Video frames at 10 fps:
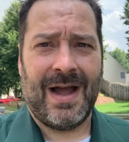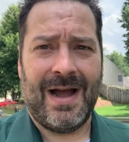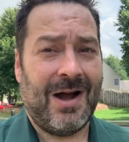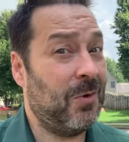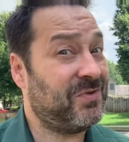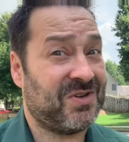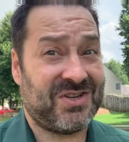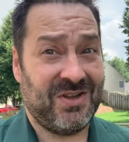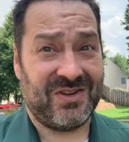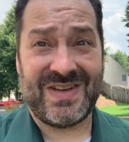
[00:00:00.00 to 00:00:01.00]
Uh, homes are
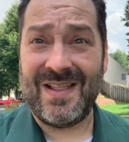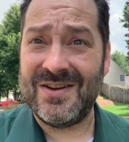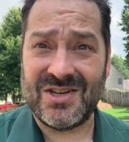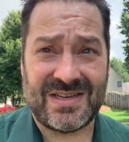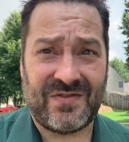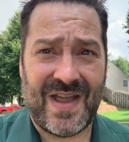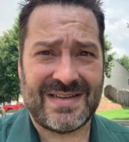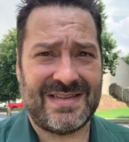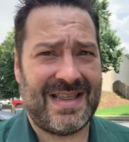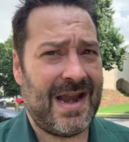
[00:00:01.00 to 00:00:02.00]
still selling just as
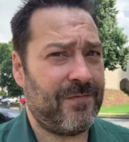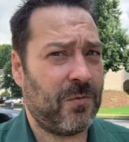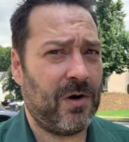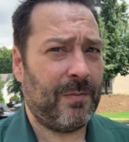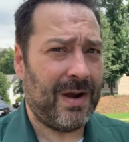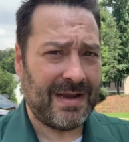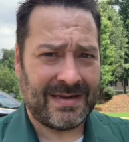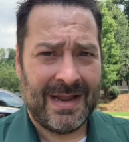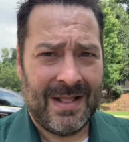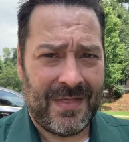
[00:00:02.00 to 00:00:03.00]
fast as they ever were,
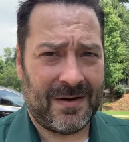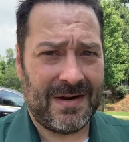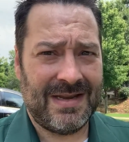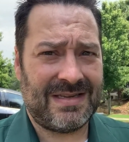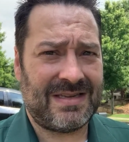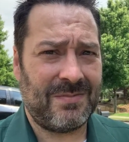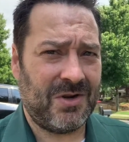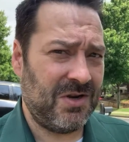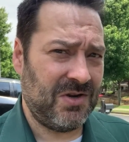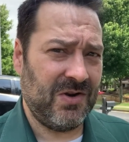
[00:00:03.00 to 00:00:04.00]
but there is some
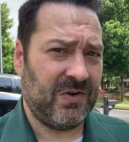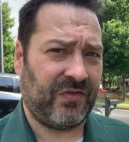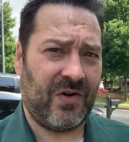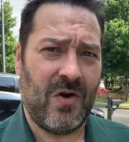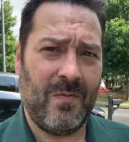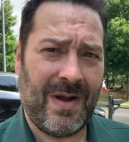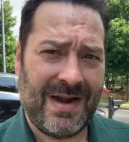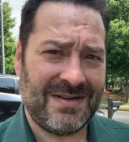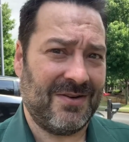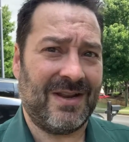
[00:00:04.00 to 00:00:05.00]
good news for home
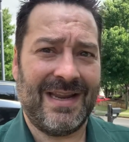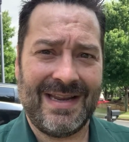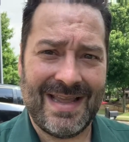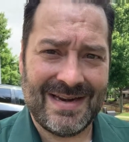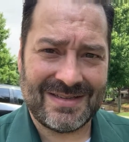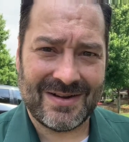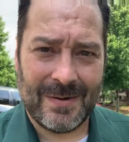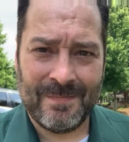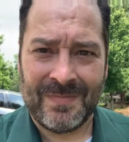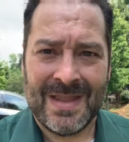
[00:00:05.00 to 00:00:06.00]
buyers looking in
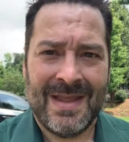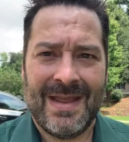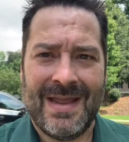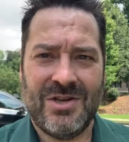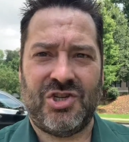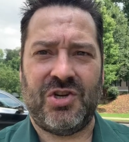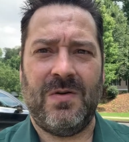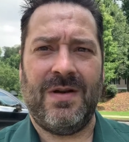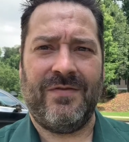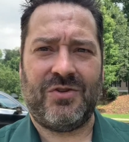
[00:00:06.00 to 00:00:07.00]
Kennesaw. In
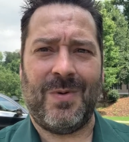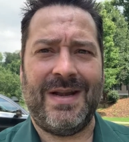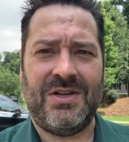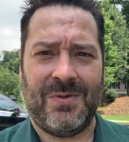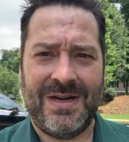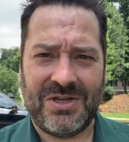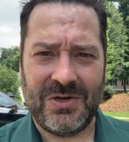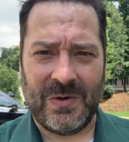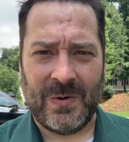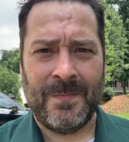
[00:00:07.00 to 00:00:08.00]
June of
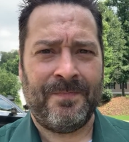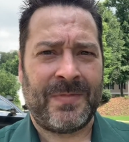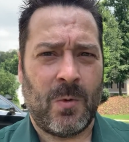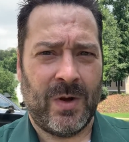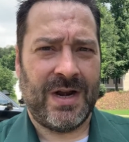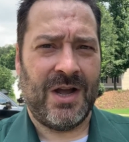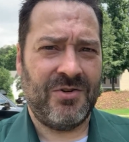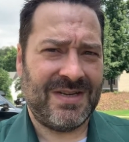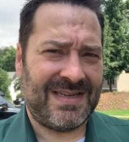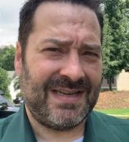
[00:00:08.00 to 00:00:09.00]
2022,
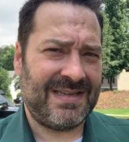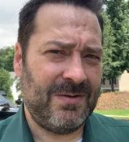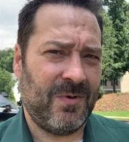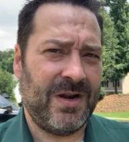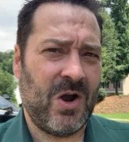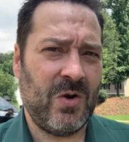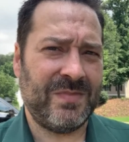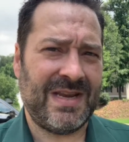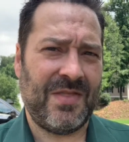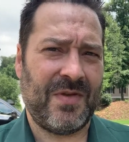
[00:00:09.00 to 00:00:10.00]
161
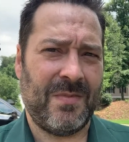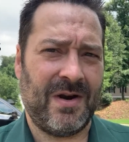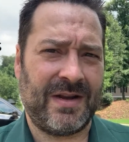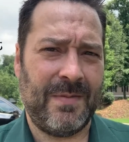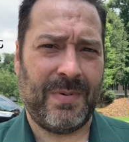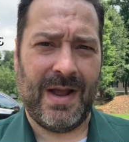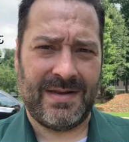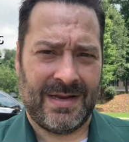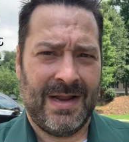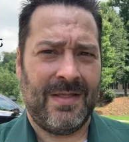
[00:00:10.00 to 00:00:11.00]
homes hit the market,
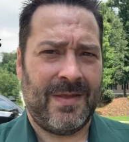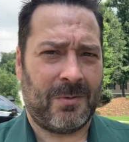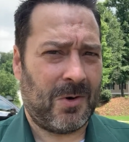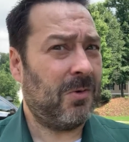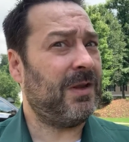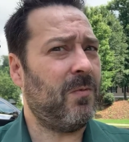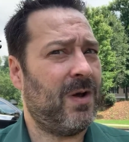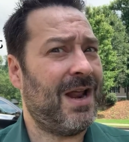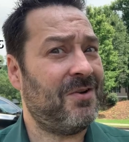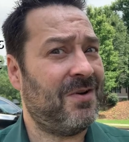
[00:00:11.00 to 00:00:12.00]
but there were only
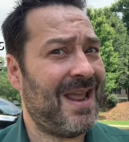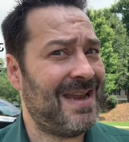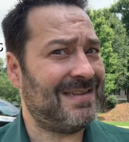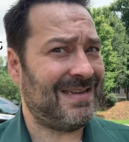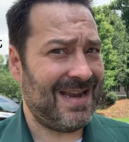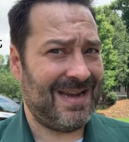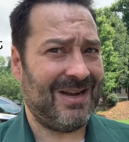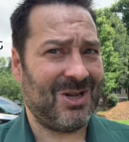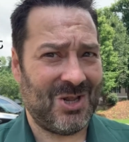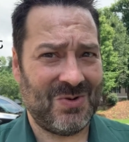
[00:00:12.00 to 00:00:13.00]

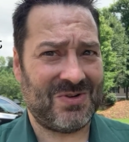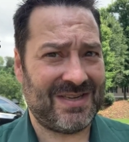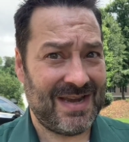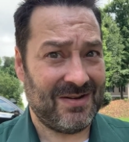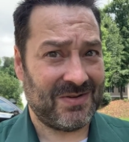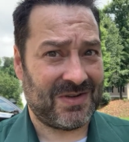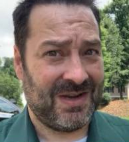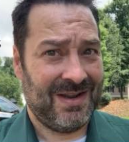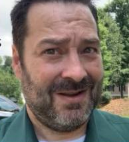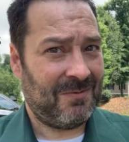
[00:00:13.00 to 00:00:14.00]
118 closed sales.
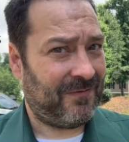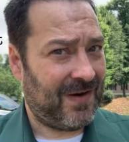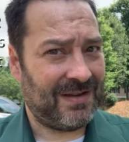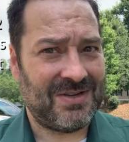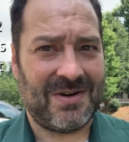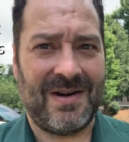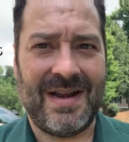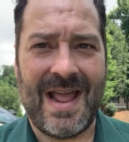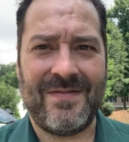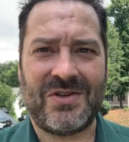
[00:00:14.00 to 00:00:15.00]
We're finally starting
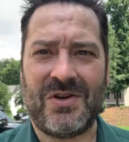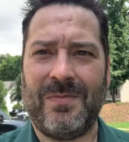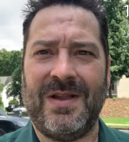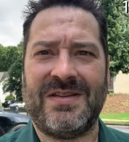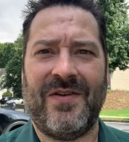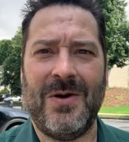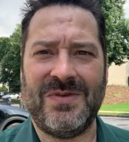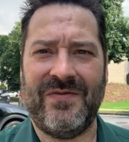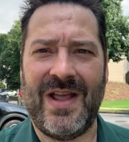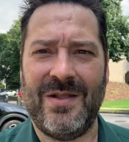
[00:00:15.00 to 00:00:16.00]
to have a surplus of
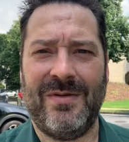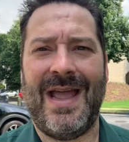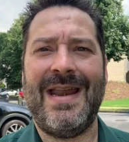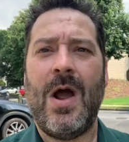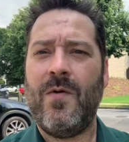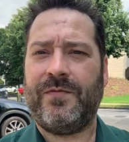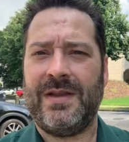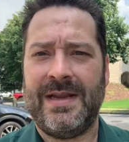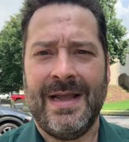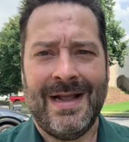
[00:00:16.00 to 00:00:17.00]
homes available, and
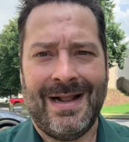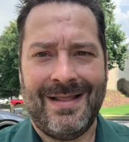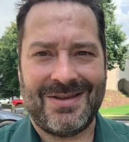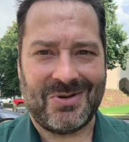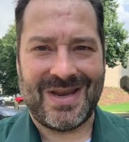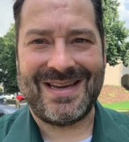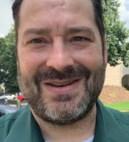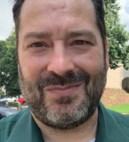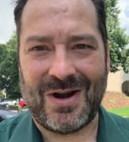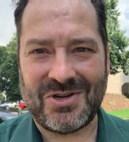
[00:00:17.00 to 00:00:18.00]
hopefully this will take
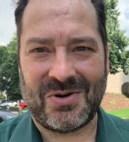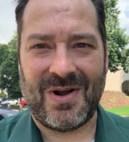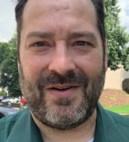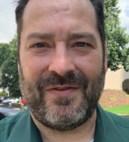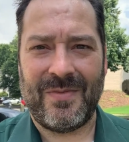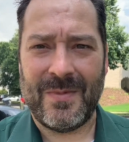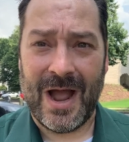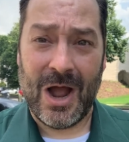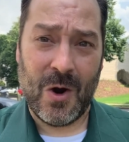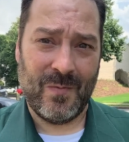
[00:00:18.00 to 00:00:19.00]
some pressure off
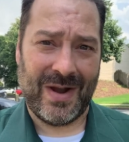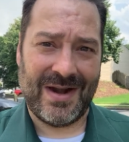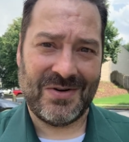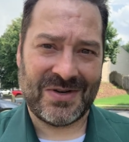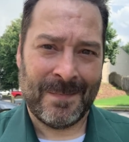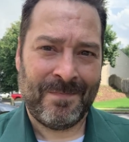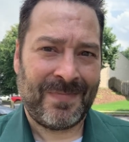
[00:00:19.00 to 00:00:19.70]
uh, home buyers.